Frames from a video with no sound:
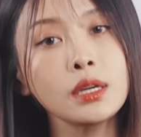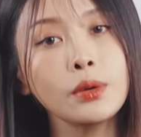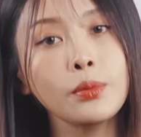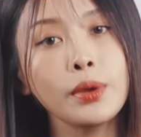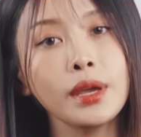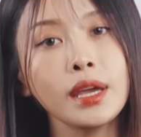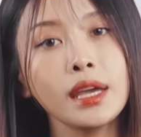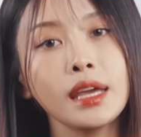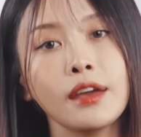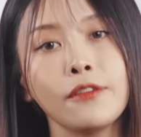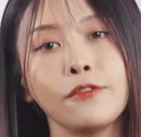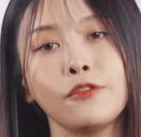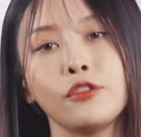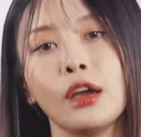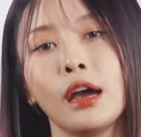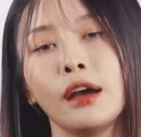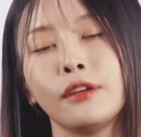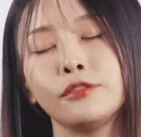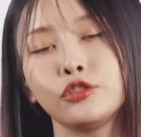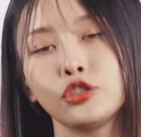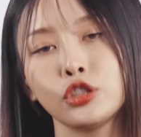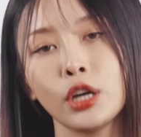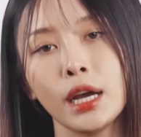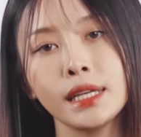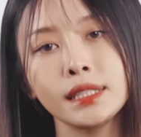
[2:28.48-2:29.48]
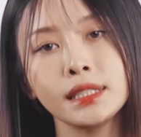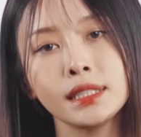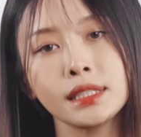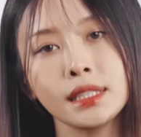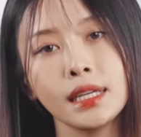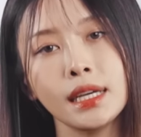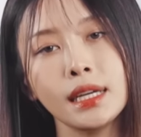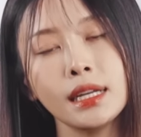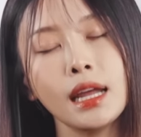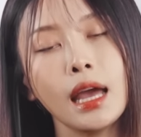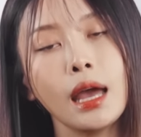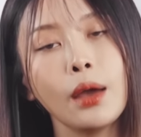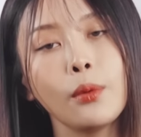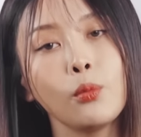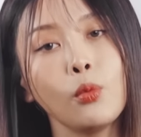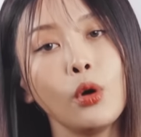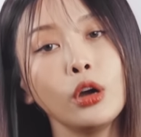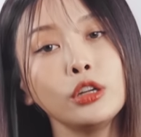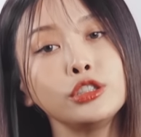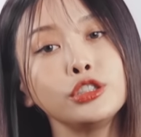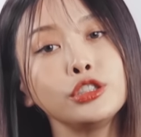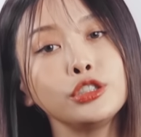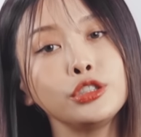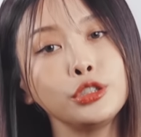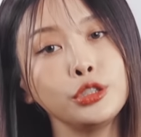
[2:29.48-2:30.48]
a week if you have dry skin and
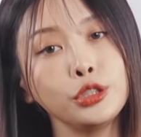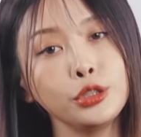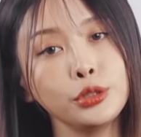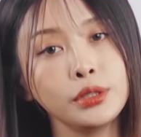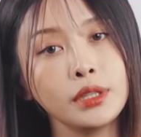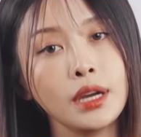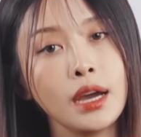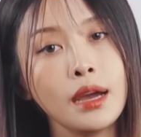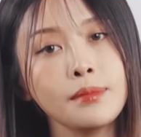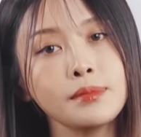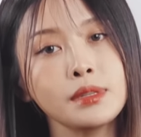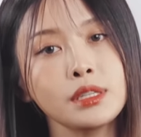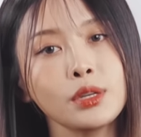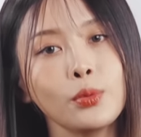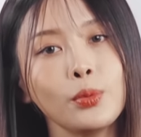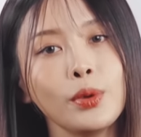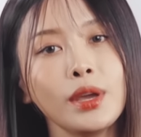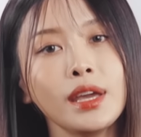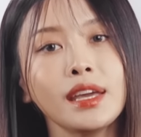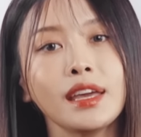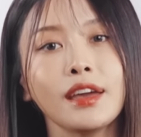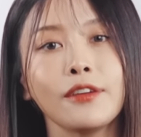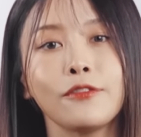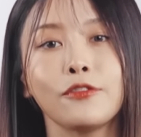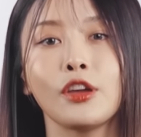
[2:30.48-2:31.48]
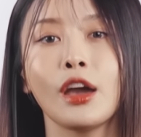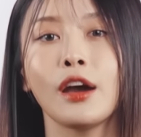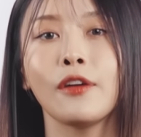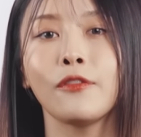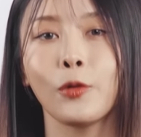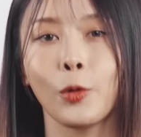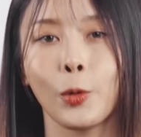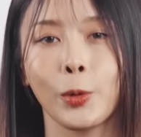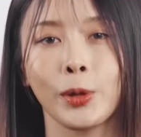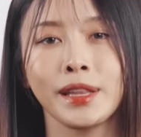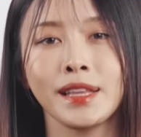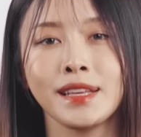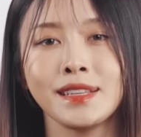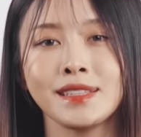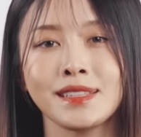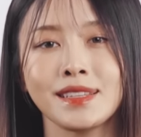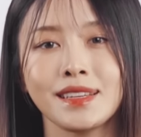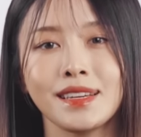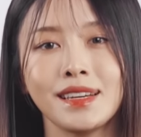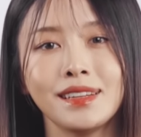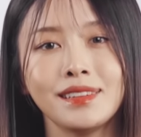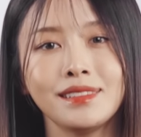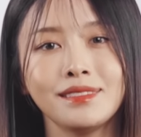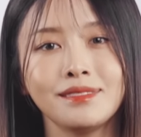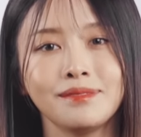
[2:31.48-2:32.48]
1 to 2 times a week if you have oily
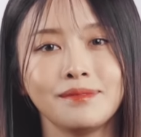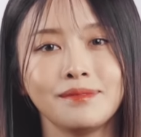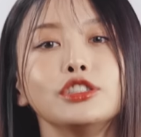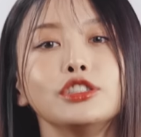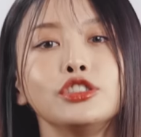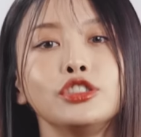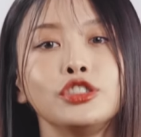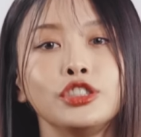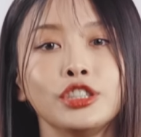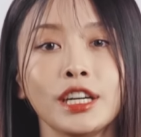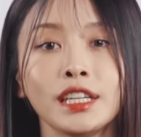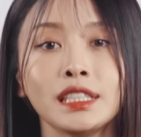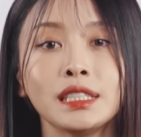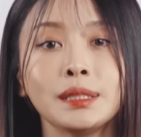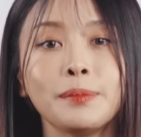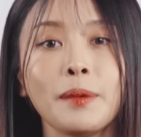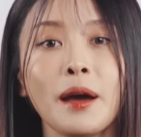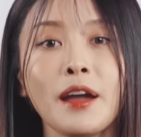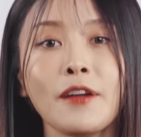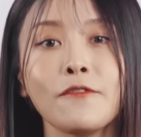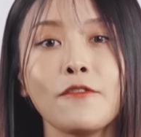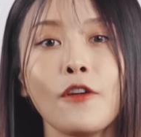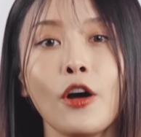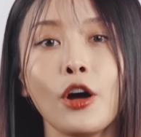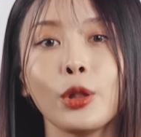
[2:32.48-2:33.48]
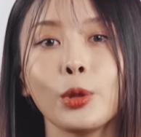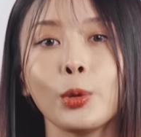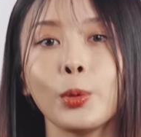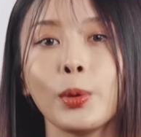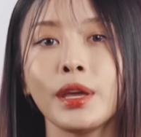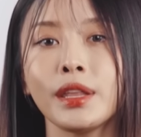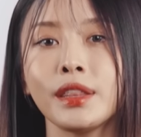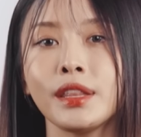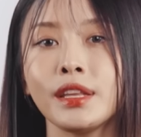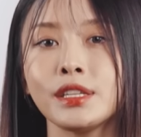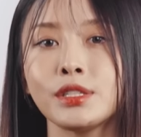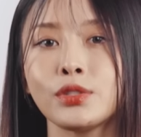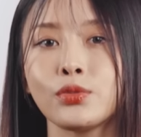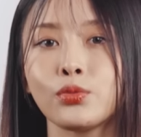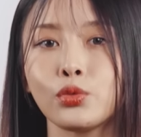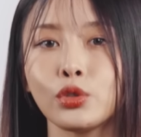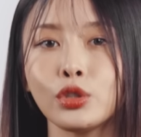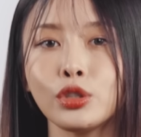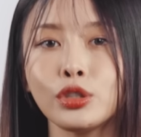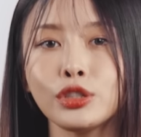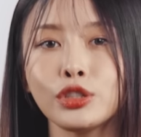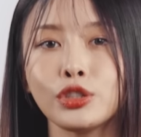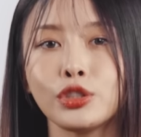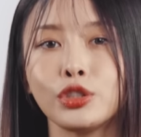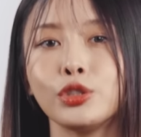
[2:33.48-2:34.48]
skin. Just by following these
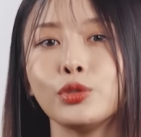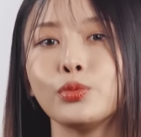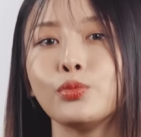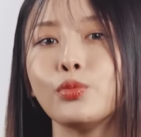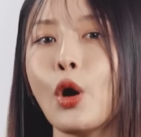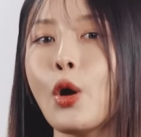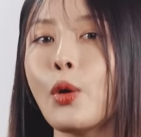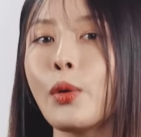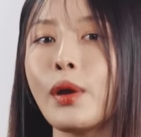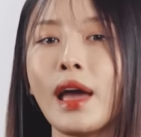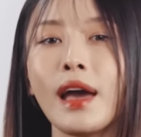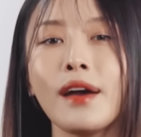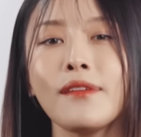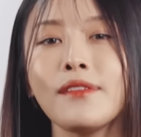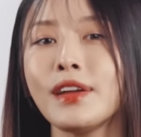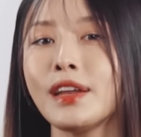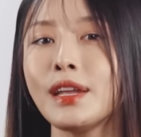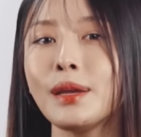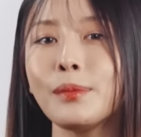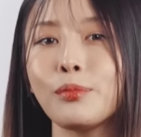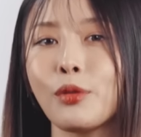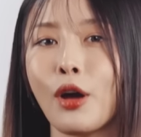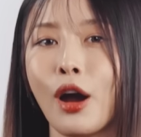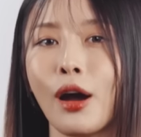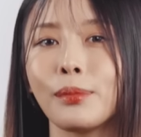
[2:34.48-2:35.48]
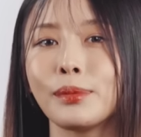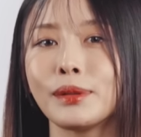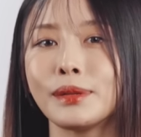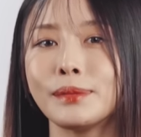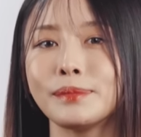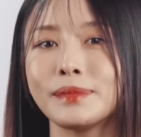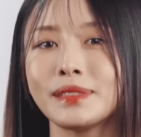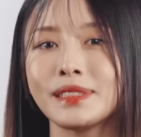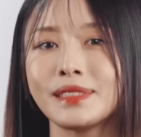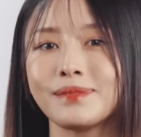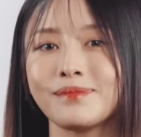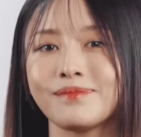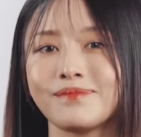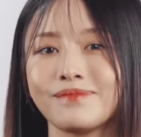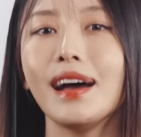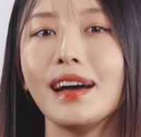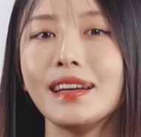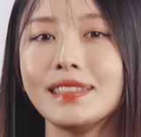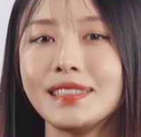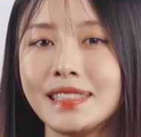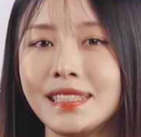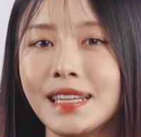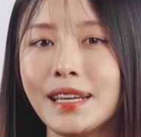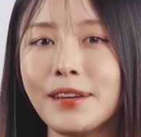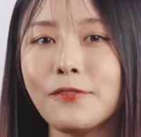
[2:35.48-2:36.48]
rules, you won't have any problems. A
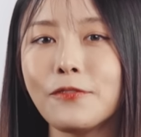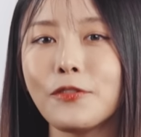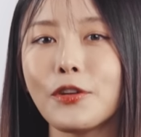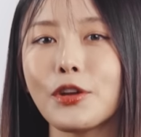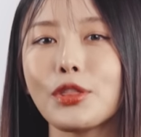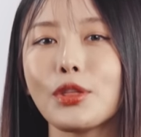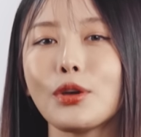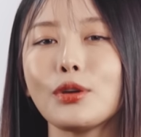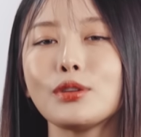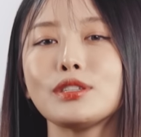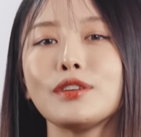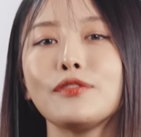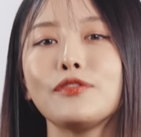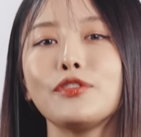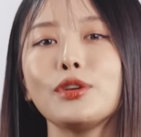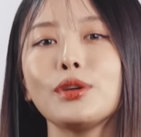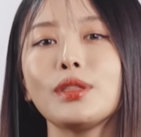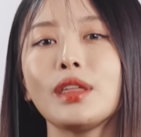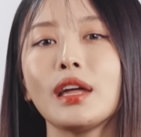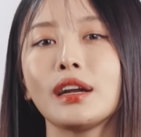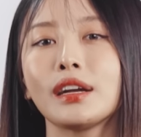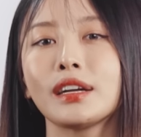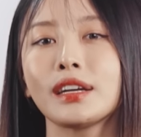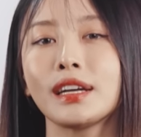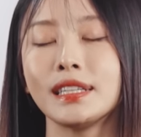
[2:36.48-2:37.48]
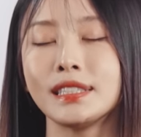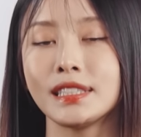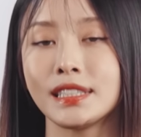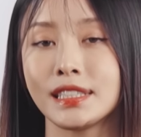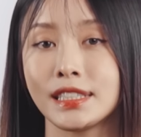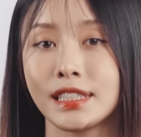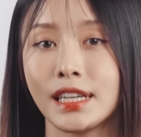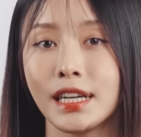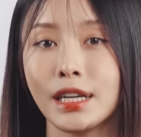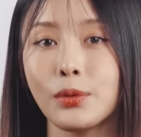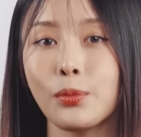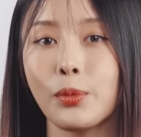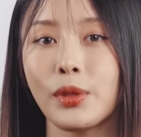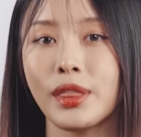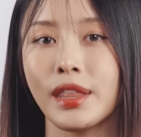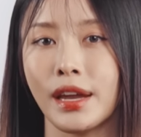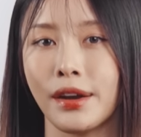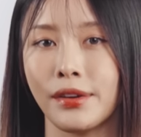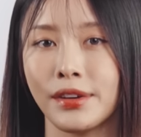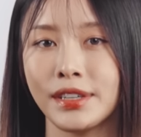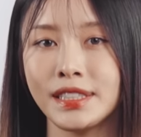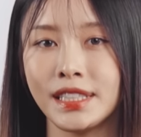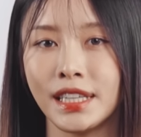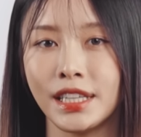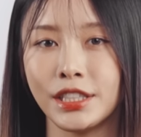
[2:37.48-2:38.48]
tip for those of you that are concerned with
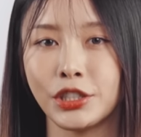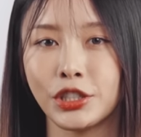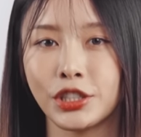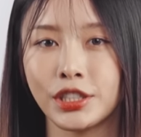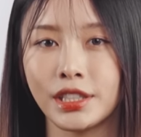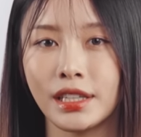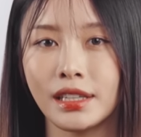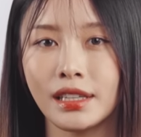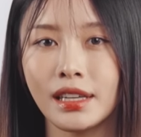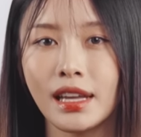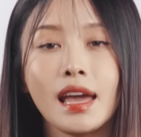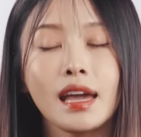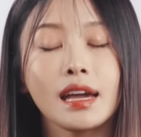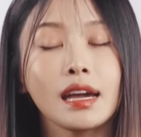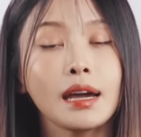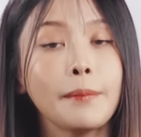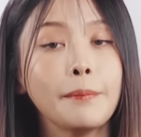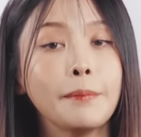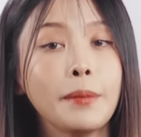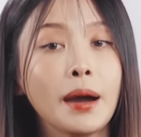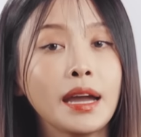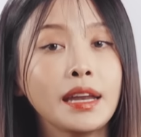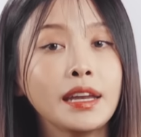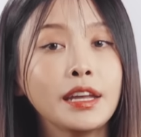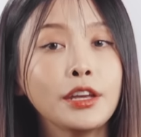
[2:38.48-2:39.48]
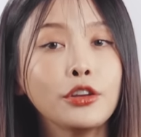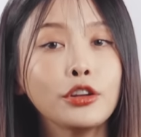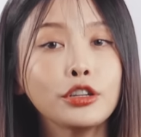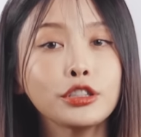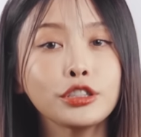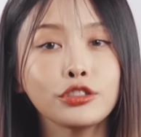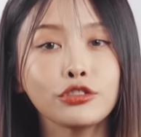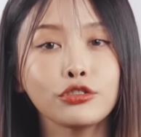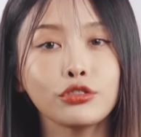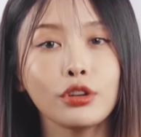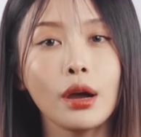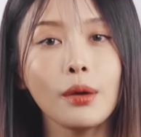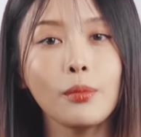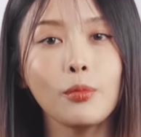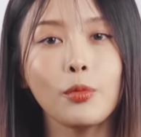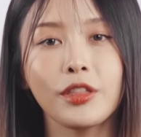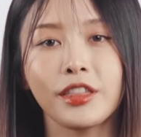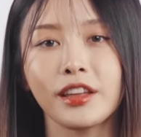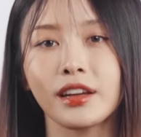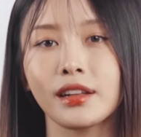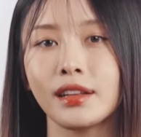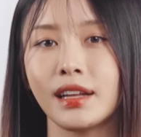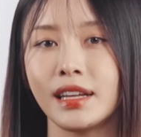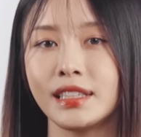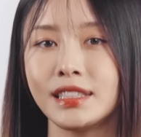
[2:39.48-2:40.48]
irritation. Combining your scrub with
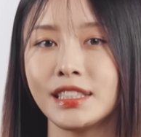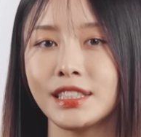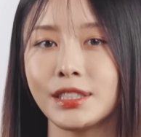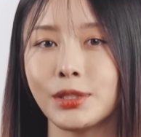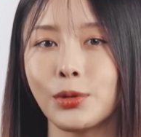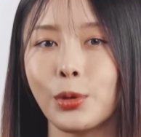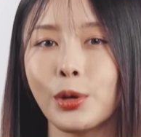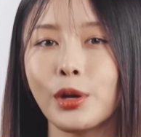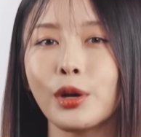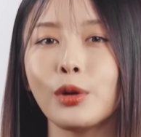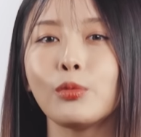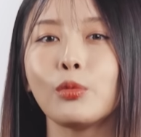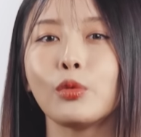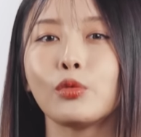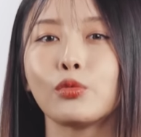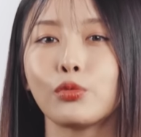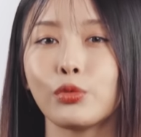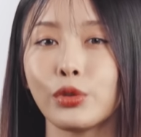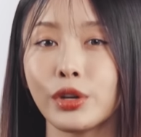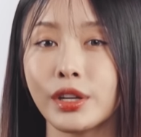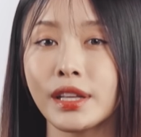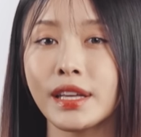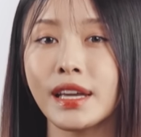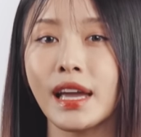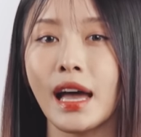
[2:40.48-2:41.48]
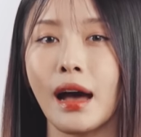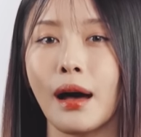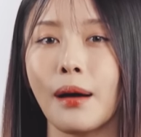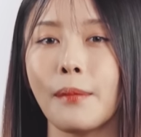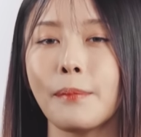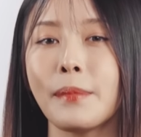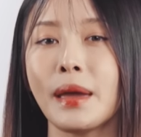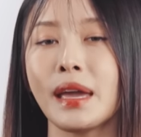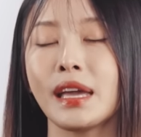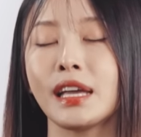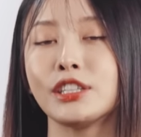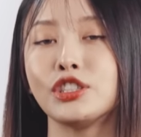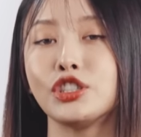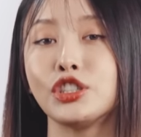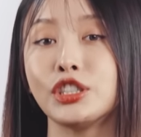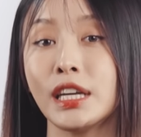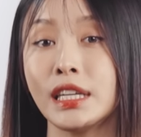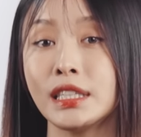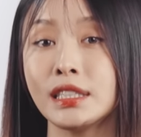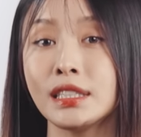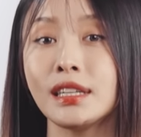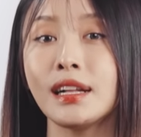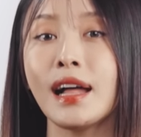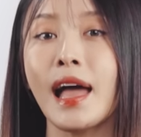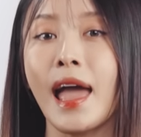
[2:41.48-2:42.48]
a cleansing oil will really help make it
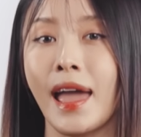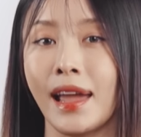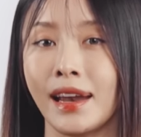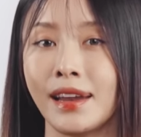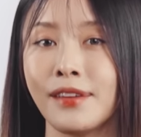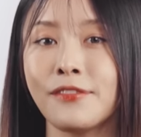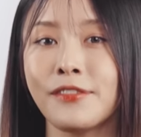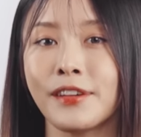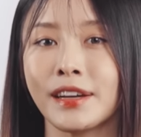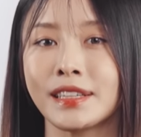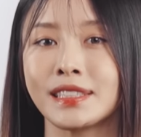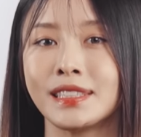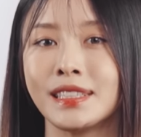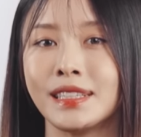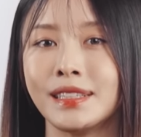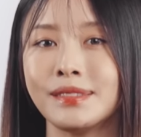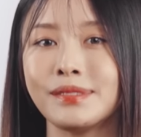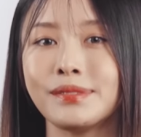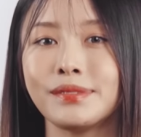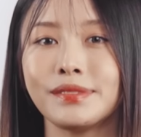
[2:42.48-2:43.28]
gentle and effective.